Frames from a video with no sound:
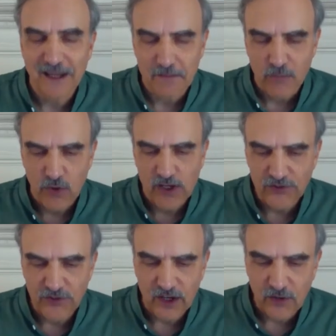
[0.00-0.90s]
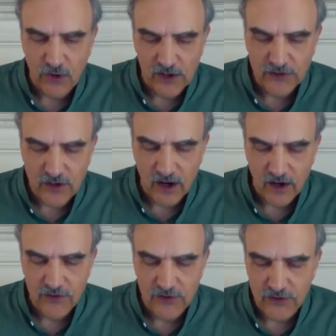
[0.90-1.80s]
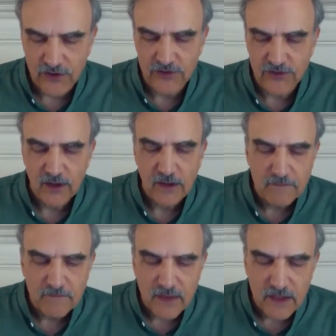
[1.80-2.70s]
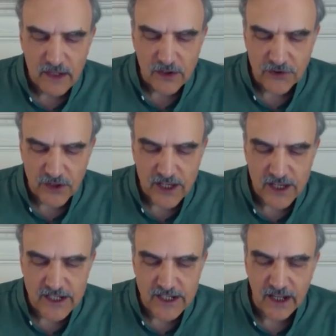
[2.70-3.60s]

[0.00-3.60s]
embrace that Christ consciousness is the key.